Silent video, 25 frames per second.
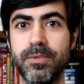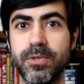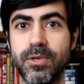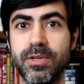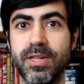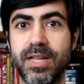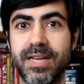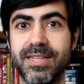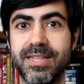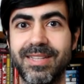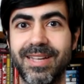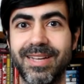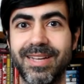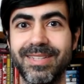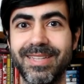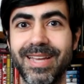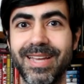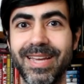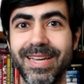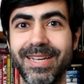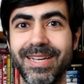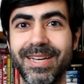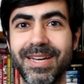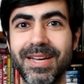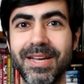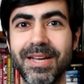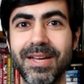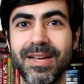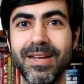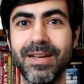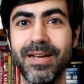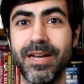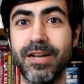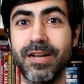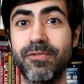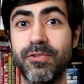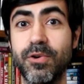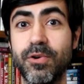to class that day.
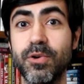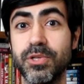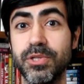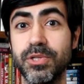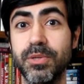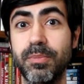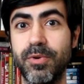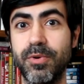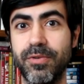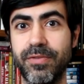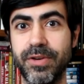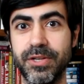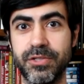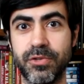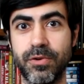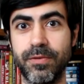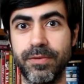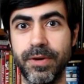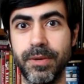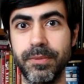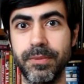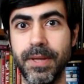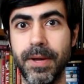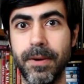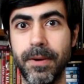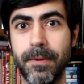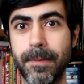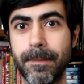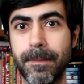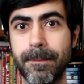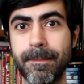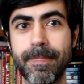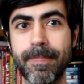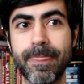And of course, the professor found out.